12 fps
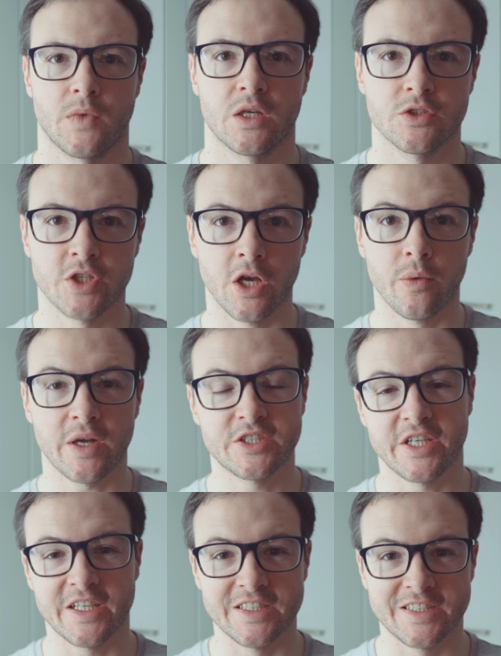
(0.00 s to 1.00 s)
So as
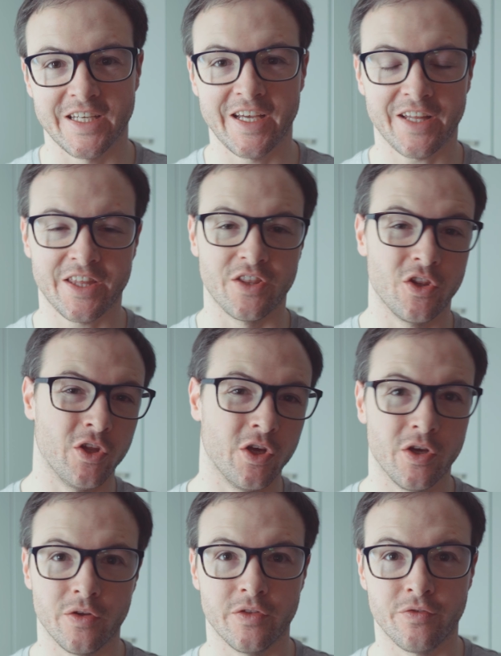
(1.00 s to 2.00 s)
you can see, I think
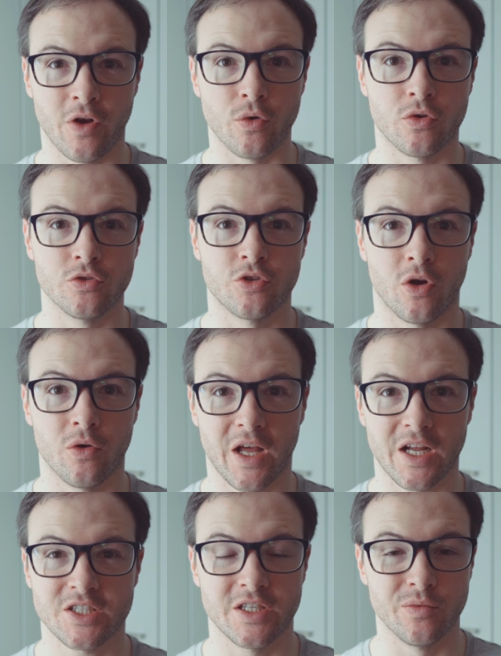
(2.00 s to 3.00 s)
the flow control
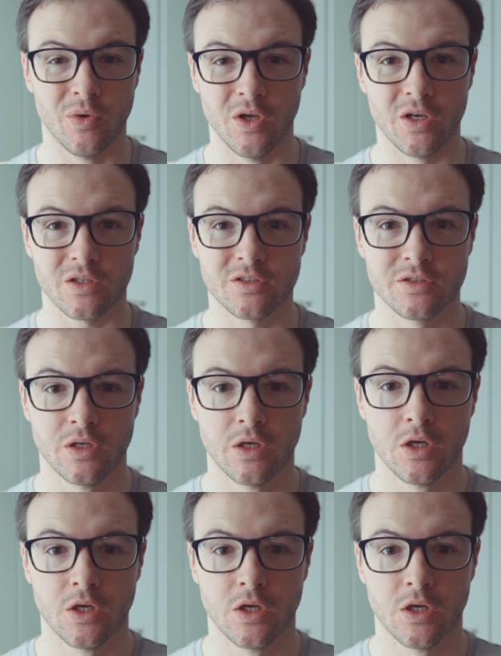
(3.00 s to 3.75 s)
actually works